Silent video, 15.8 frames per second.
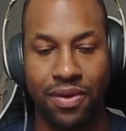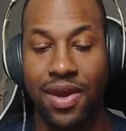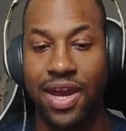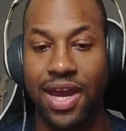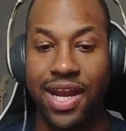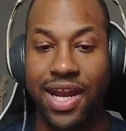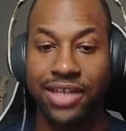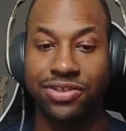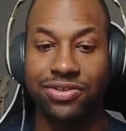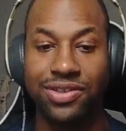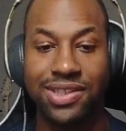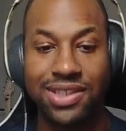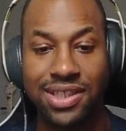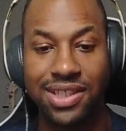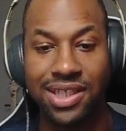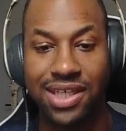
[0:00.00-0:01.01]
And as you
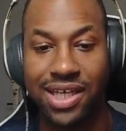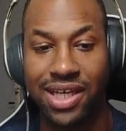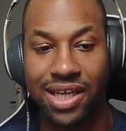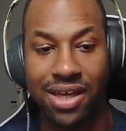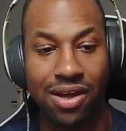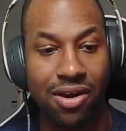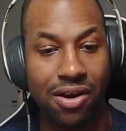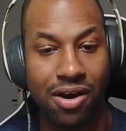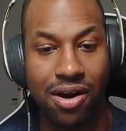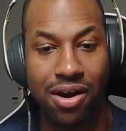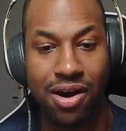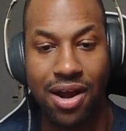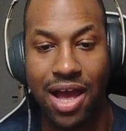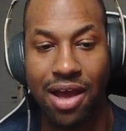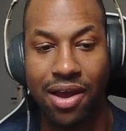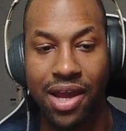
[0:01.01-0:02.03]
see, our
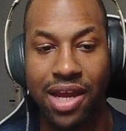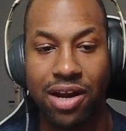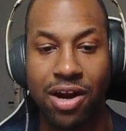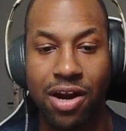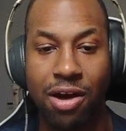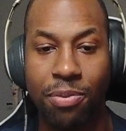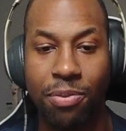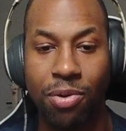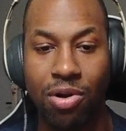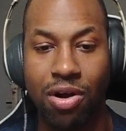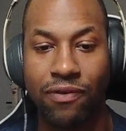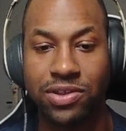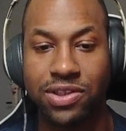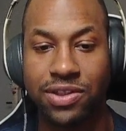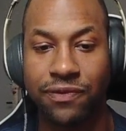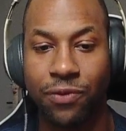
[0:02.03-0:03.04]
Internet Protocol
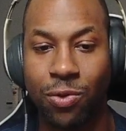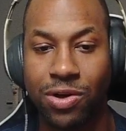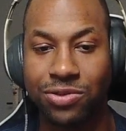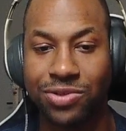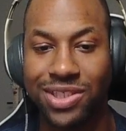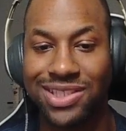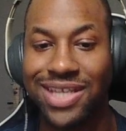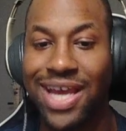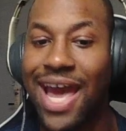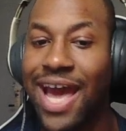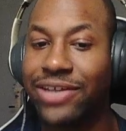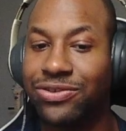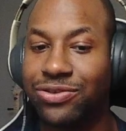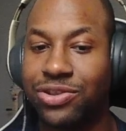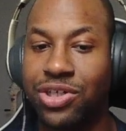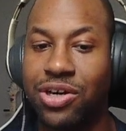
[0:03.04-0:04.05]
version 4 address has
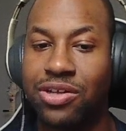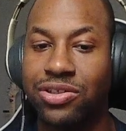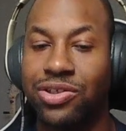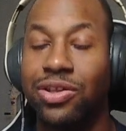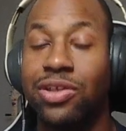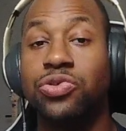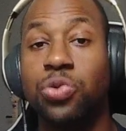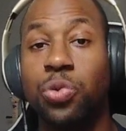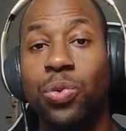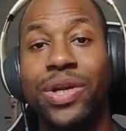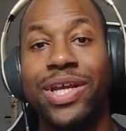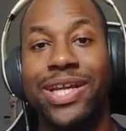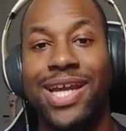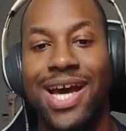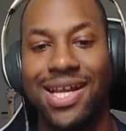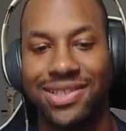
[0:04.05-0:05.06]
returned to the
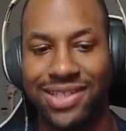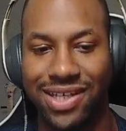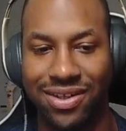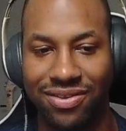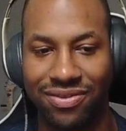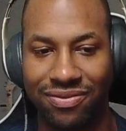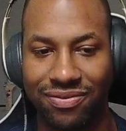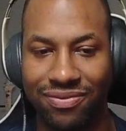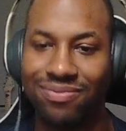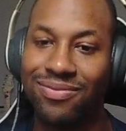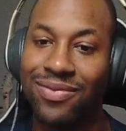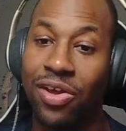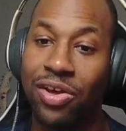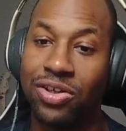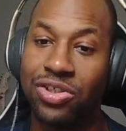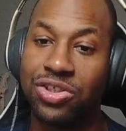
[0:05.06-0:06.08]
20.10.
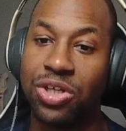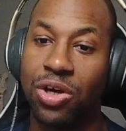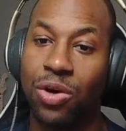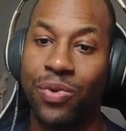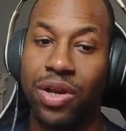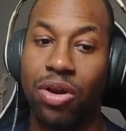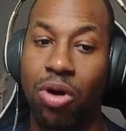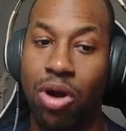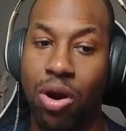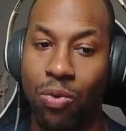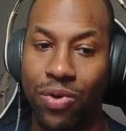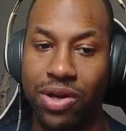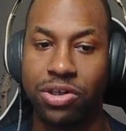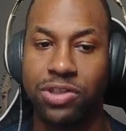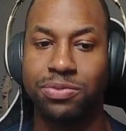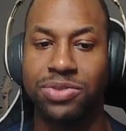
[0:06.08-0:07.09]
So we know our
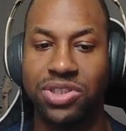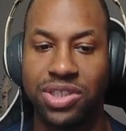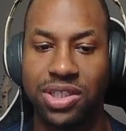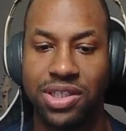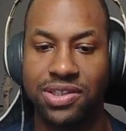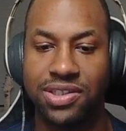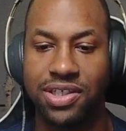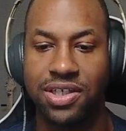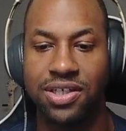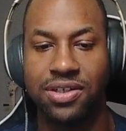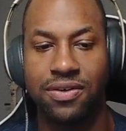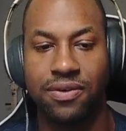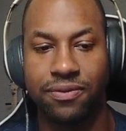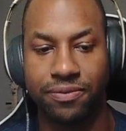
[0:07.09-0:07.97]
Windows machine is good.